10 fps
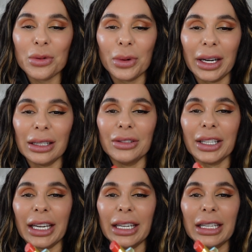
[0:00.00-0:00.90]
well,
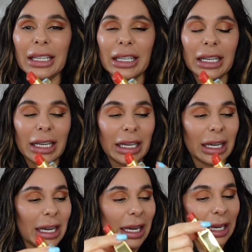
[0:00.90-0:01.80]
okay?
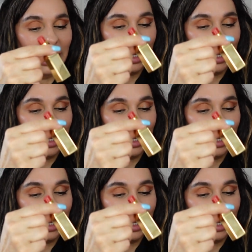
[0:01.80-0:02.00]
And